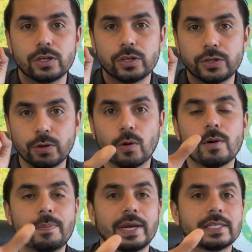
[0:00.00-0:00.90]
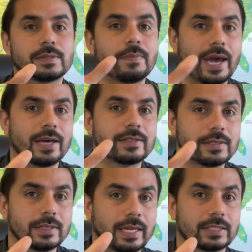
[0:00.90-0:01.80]
your best math
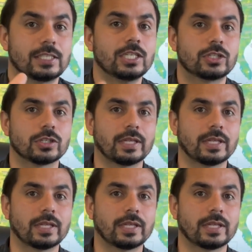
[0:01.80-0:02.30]
teacher.